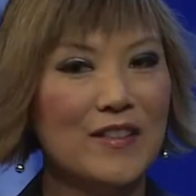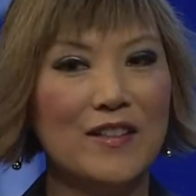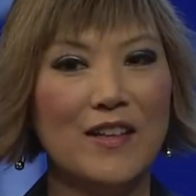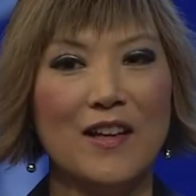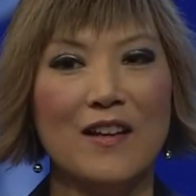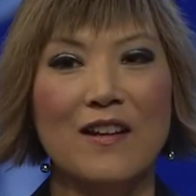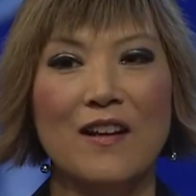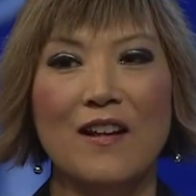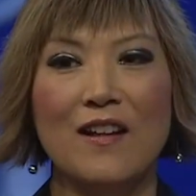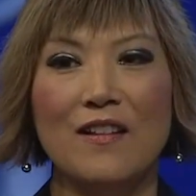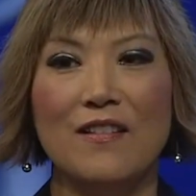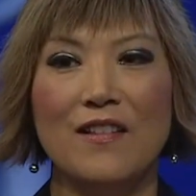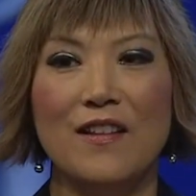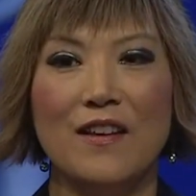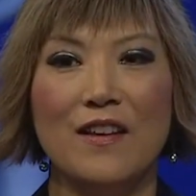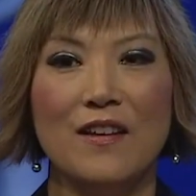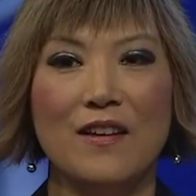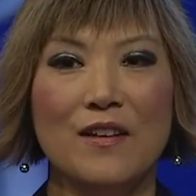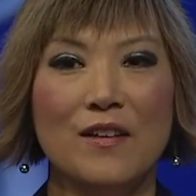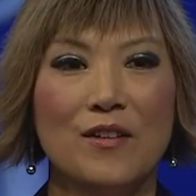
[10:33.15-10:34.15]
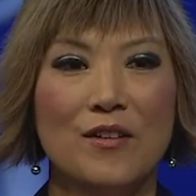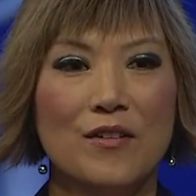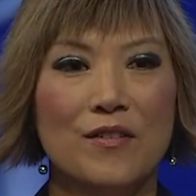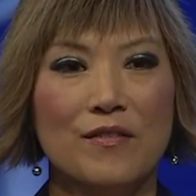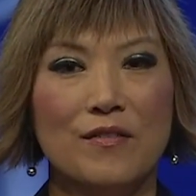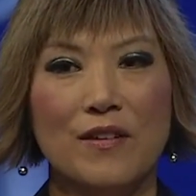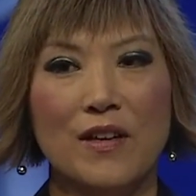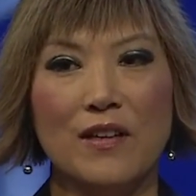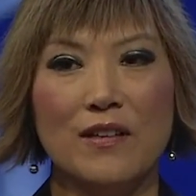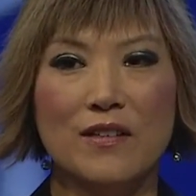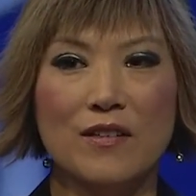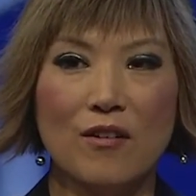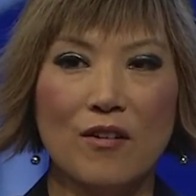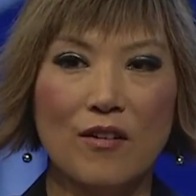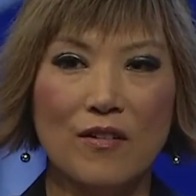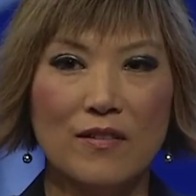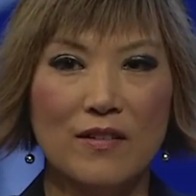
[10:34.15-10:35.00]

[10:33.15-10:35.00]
that they create all